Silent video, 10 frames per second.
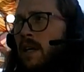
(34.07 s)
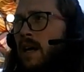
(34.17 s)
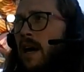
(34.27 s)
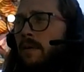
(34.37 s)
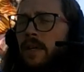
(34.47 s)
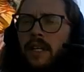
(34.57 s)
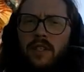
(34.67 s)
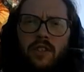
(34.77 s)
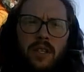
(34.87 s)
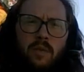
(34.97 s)
And really, it's
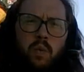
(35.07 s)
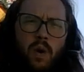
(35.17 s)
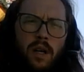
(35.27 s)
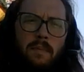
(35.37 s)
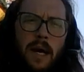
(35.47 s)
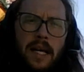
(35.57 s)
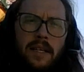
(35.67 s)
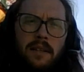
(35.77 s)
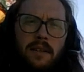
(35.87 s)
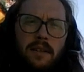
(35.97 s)
just one
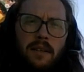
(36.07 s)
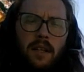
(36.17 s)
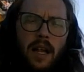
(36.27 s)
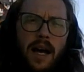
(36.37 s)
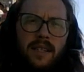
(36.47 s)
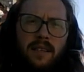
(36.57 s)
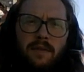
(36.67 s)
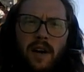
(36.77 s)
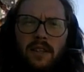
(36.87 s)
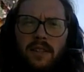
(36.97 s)
main, the last
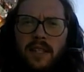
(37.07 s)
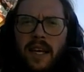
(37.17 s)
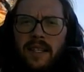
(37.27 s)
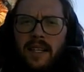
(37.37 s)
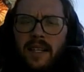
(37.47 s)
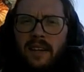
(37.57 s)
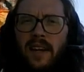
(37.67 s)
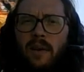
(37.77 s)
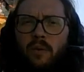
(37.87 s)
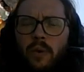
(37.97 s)
final stanza in there
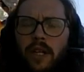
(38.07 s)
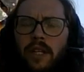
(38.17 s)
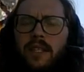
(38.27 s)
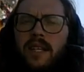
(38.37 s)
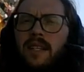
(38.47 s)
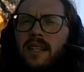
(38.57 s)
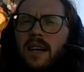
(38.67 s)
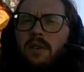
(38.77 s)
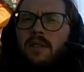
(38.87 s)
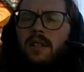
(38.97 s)
that really stands
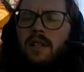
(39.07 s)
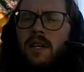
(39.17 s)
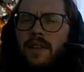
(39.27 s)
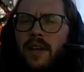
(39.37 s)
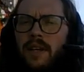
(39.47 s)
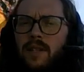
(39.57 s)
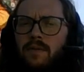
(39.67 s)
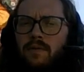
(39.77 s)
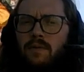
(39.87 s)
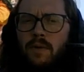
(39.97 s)
out, that is
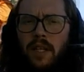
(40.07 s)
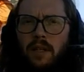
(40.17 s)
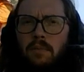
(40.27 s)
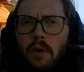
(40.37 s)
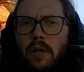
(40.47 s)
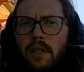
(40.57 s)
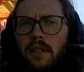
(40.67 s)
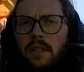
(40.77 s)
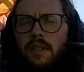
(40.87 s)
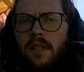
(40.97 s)
really important
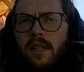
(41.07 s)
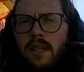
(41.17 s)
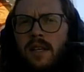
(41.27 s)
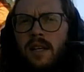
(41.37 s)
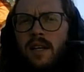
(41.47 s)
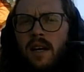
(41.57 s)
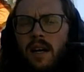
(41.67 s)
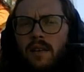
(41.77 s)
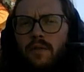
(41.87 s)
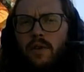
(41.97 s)

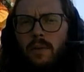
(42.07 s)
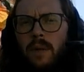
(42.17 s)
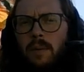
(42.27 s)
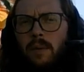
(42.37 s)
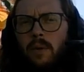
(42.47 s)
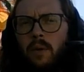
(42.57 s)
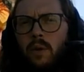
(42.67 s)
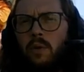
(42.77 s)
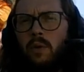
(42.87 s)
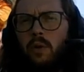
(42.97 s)
for
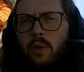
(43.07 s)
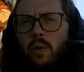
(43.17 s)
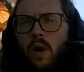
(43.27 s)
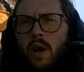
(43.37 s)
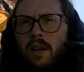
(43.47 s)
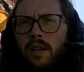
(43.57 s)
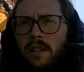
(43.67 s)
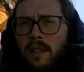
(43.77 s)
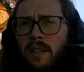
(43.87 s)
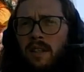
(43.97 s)
people who
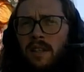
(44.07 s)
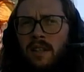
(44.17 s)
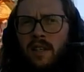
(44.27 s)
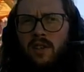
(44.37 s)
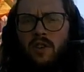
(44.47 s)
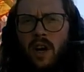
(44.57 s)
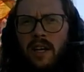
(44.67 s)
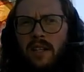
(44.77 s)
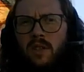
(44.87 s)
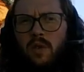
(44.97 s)
are
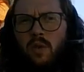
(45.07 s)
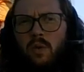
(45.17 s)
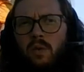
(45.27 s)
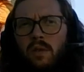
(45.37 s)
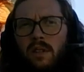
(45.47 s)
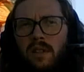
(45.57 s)
trying to